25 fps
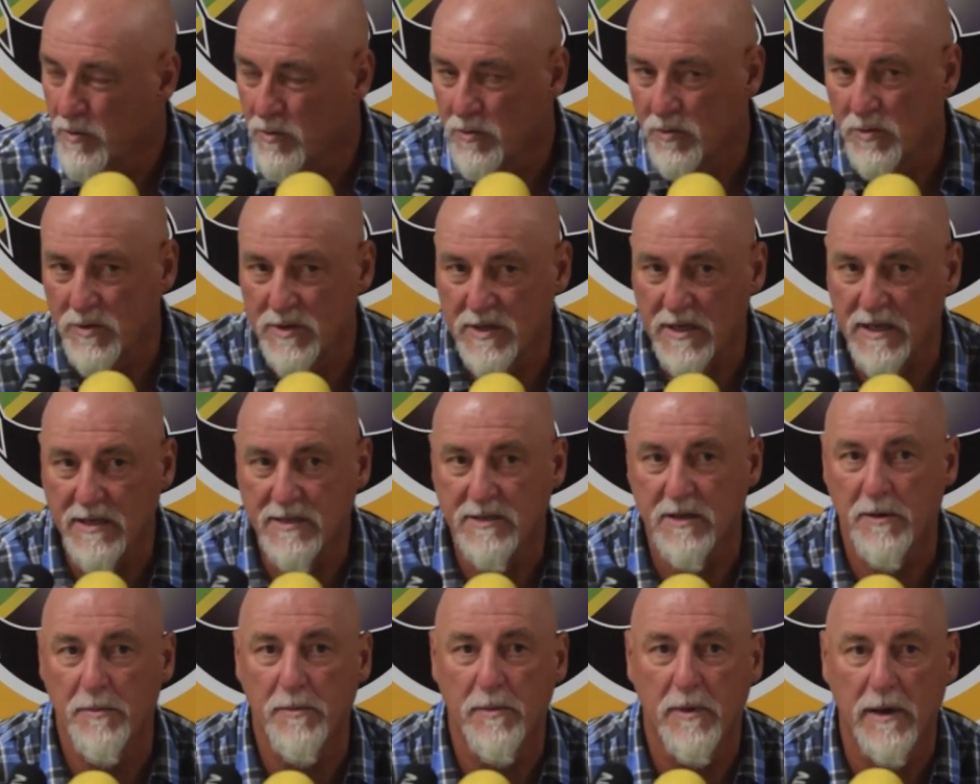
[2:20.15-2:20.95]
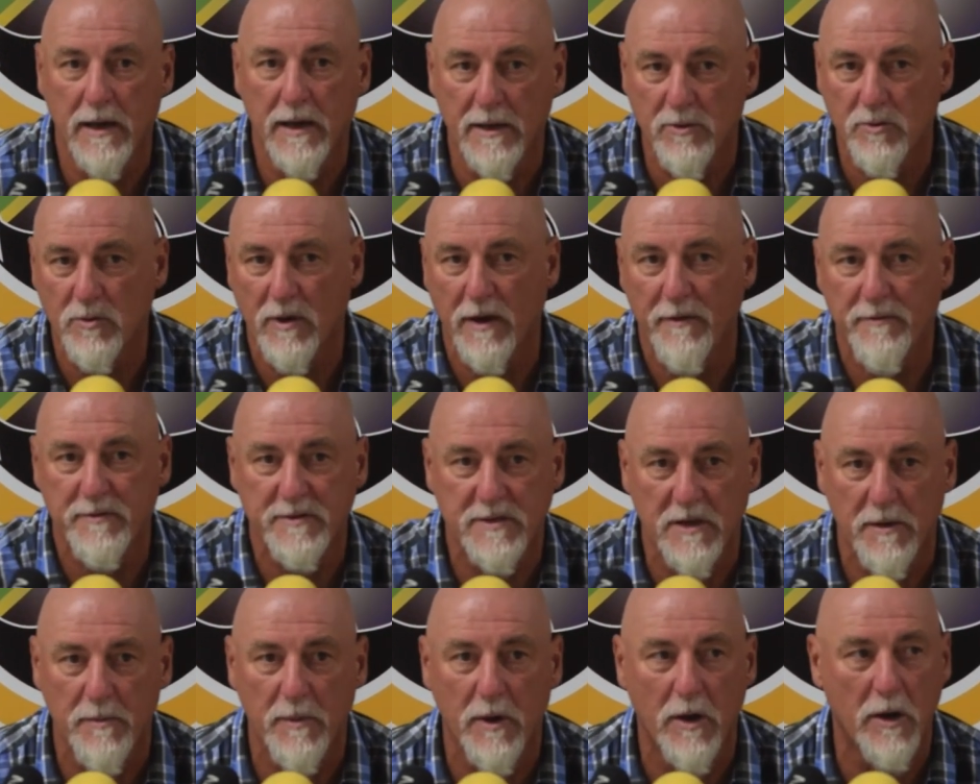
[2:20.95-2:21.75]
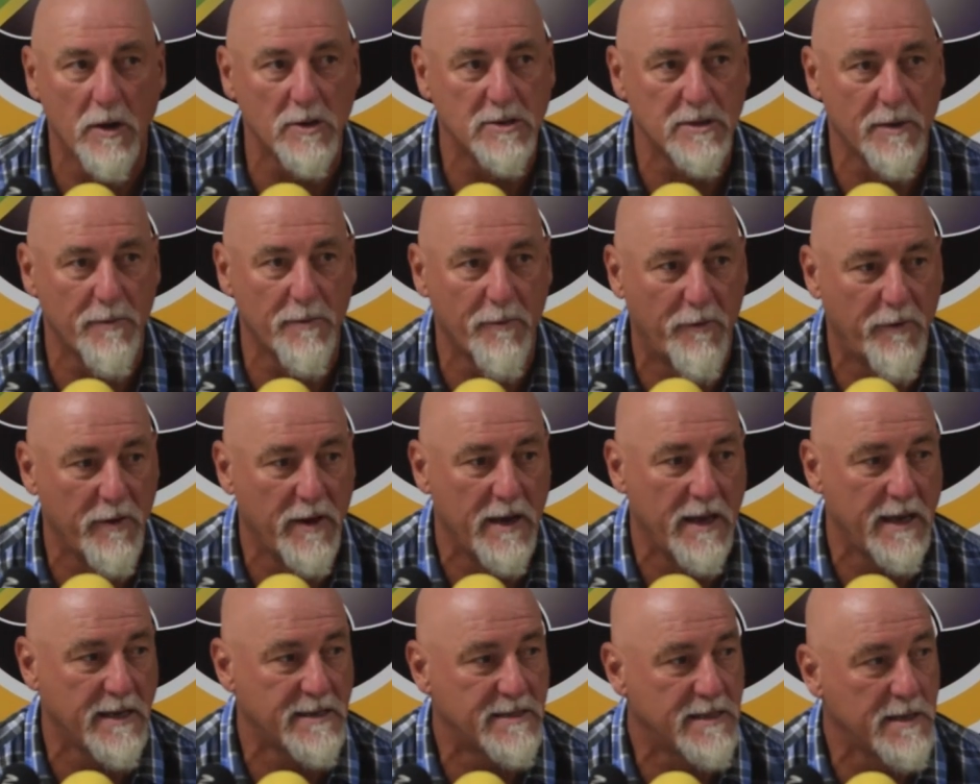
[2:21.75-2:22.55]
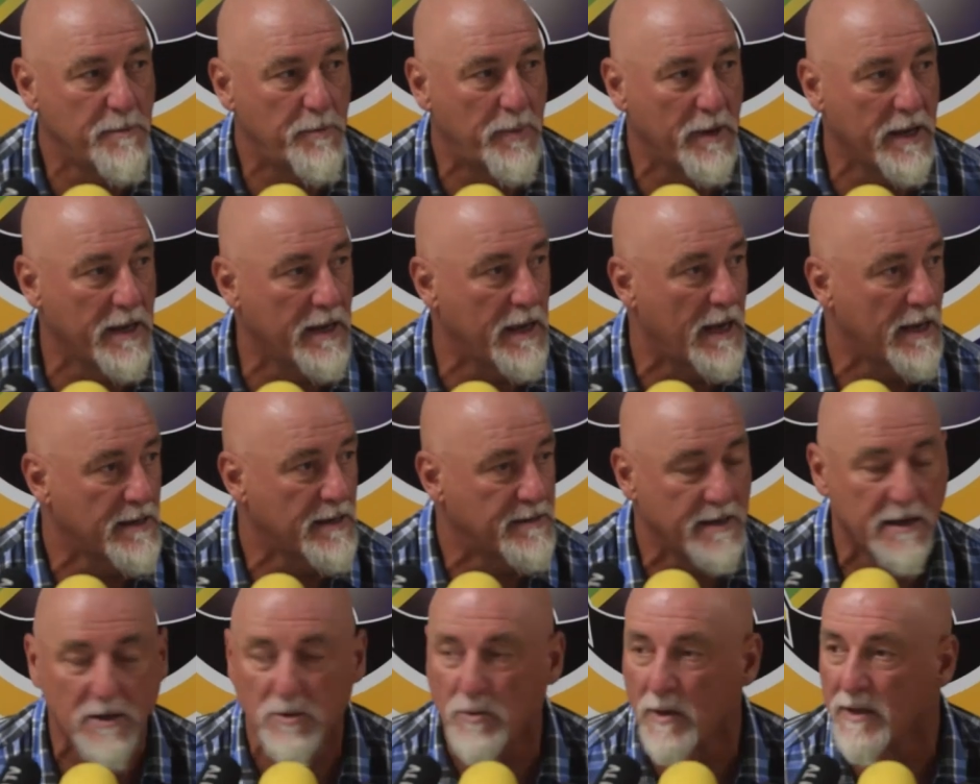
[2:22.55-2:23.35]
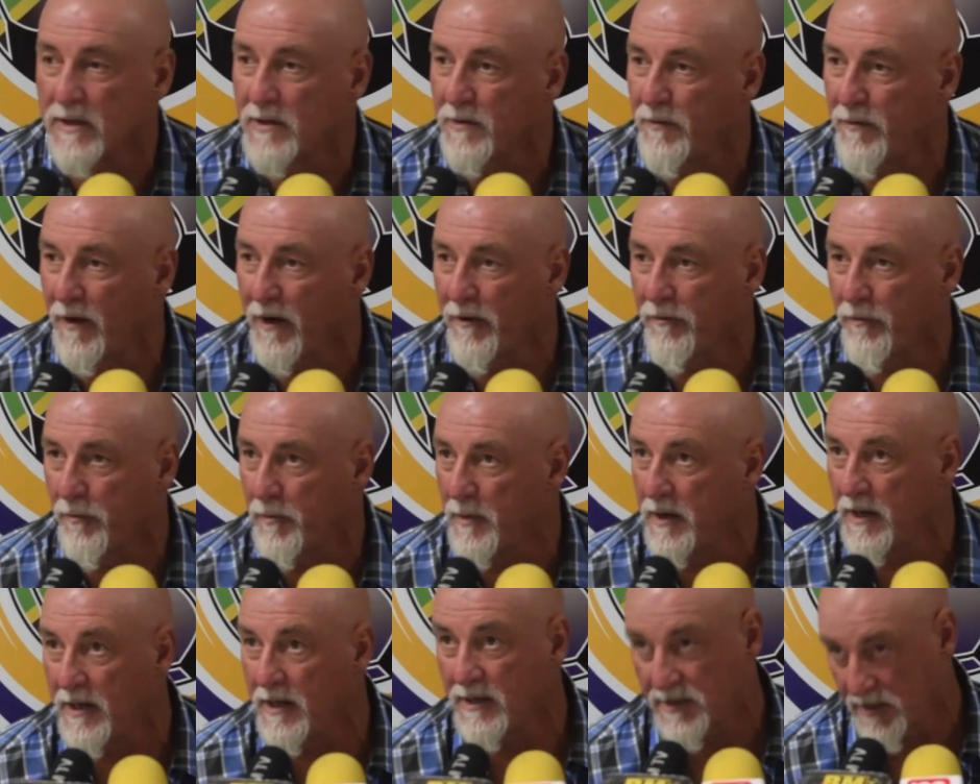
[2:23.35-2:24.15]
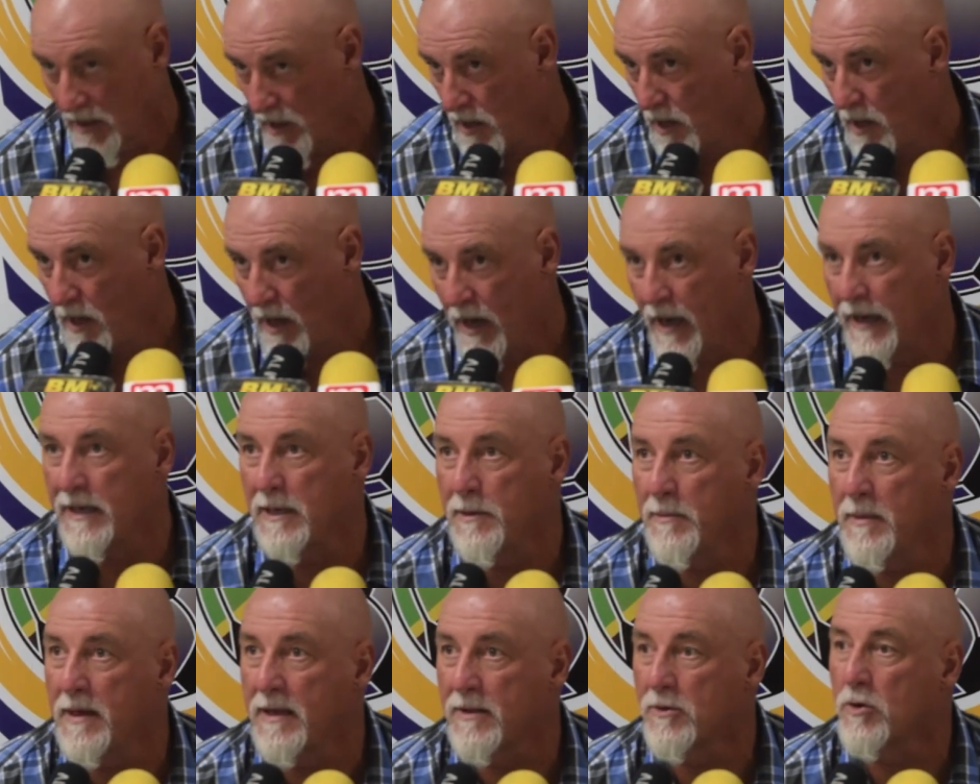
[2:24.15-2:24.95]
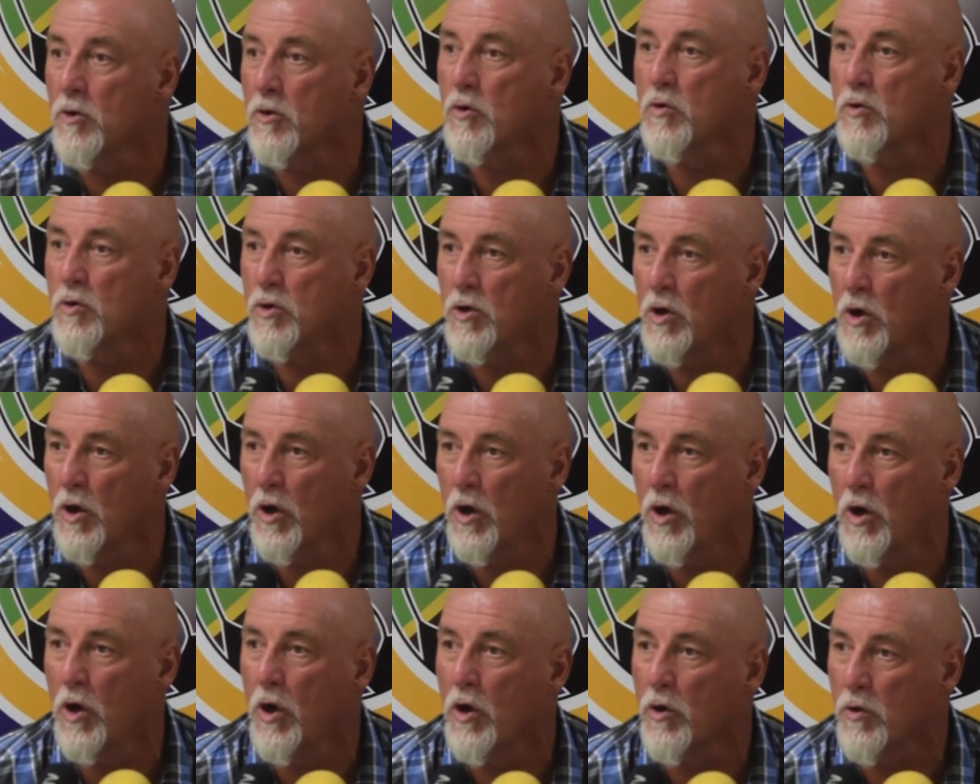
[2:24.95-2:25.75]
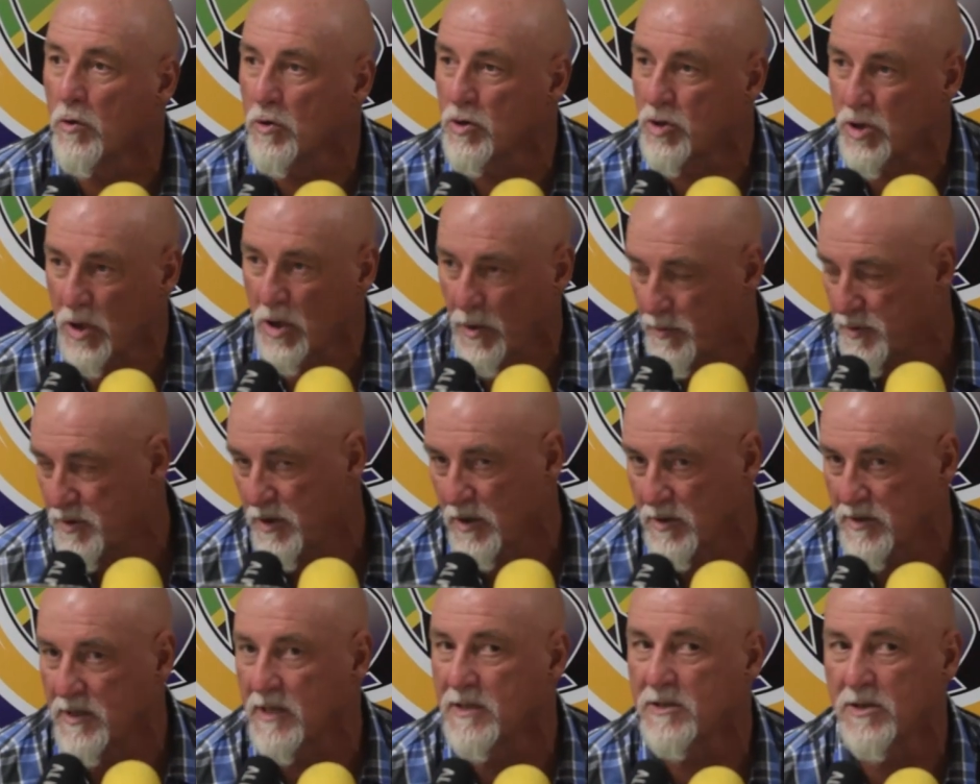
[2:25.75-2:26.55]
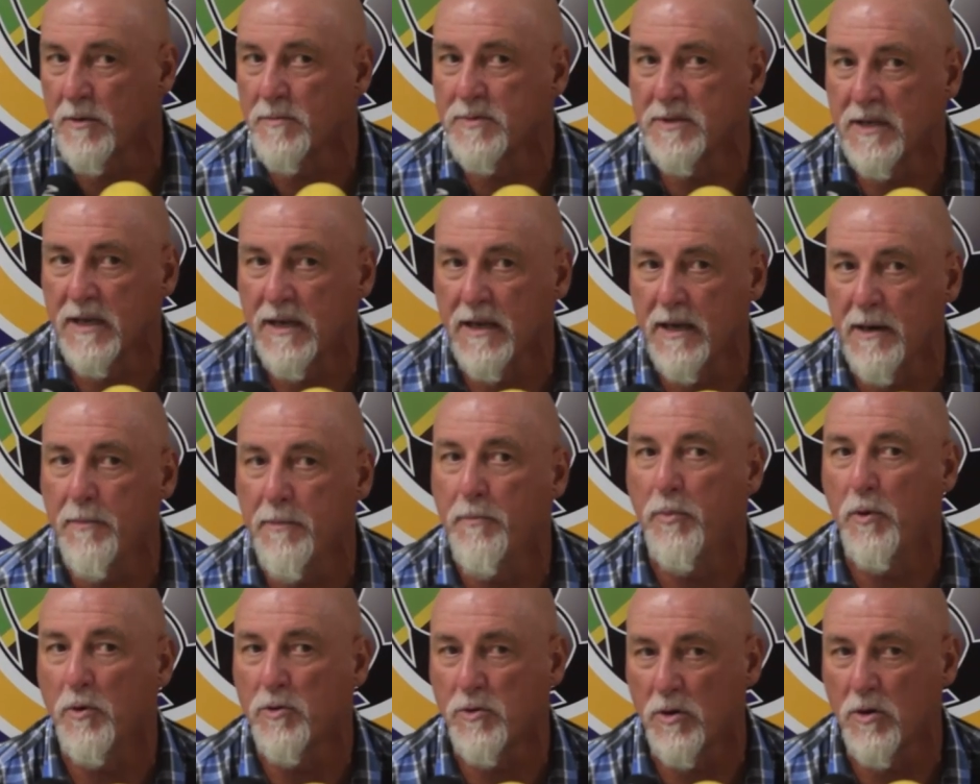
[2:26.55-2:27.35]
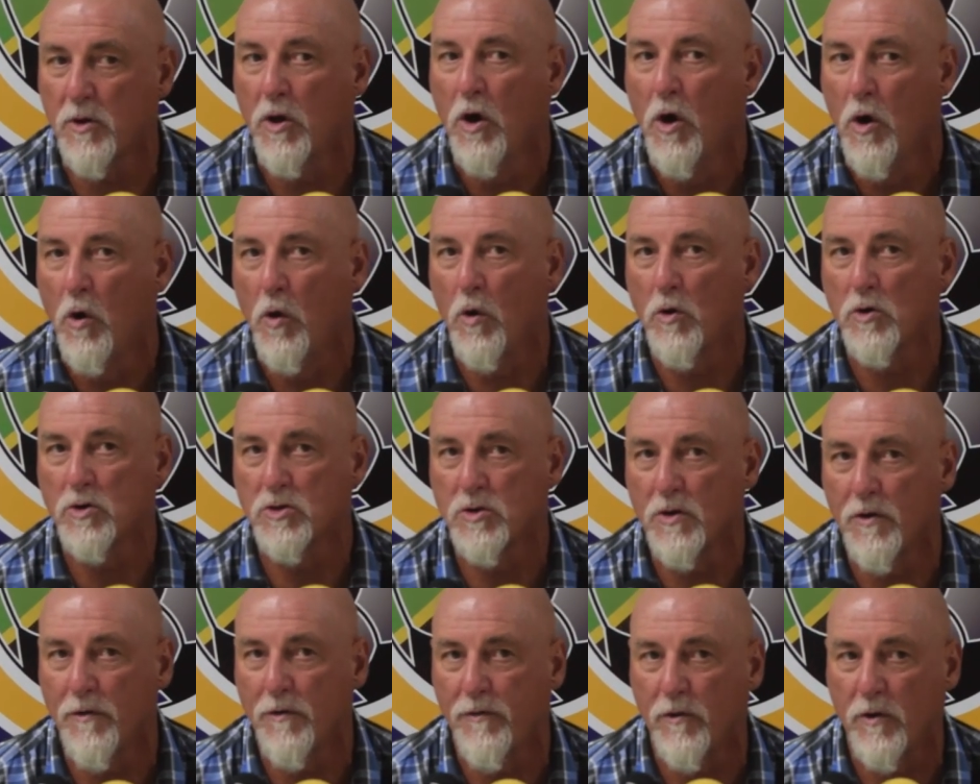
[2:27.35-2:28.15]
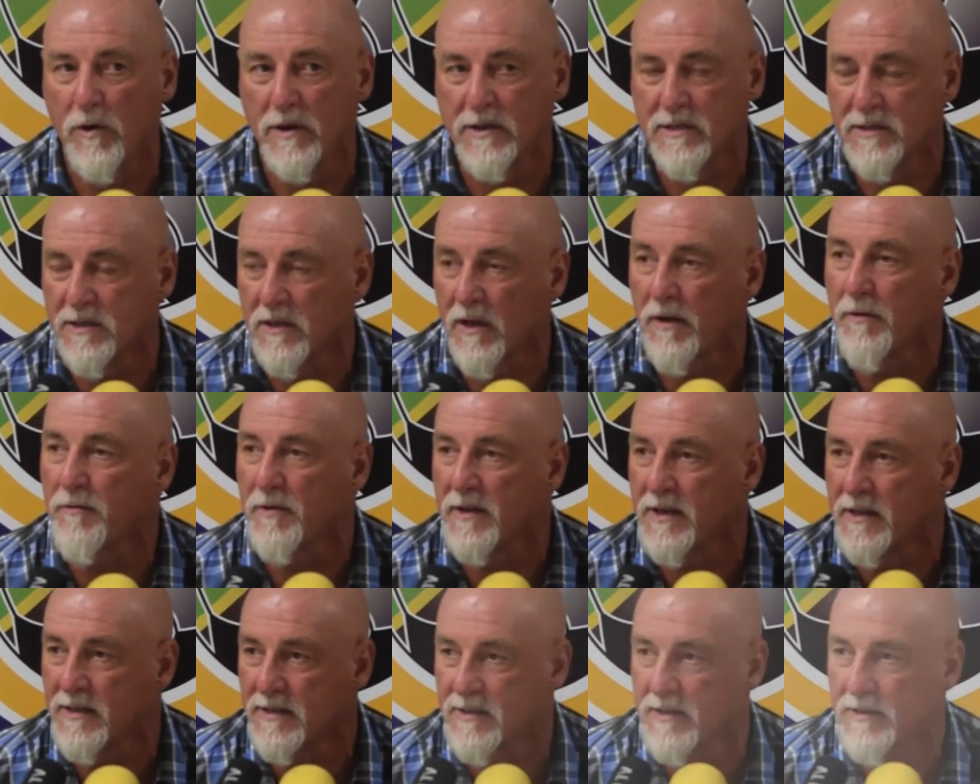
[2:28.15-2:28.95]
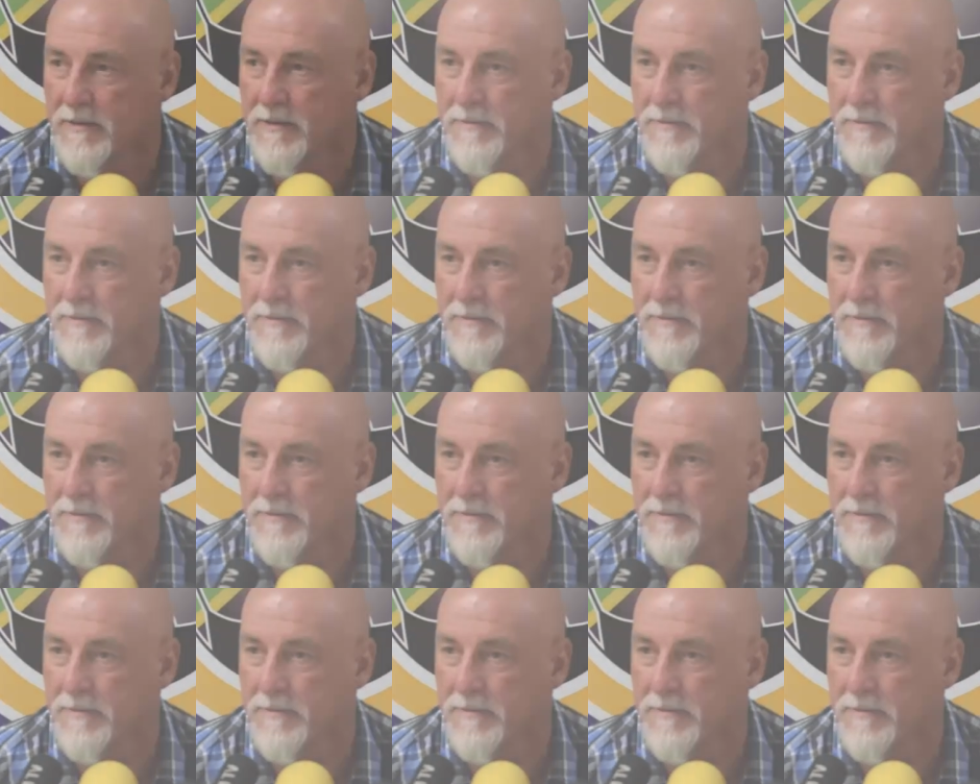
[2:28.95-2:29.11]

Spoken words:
To see some and to have some feelings. He played, I think, 25 minutes, and he made a good job. So that's something important also for his confidence.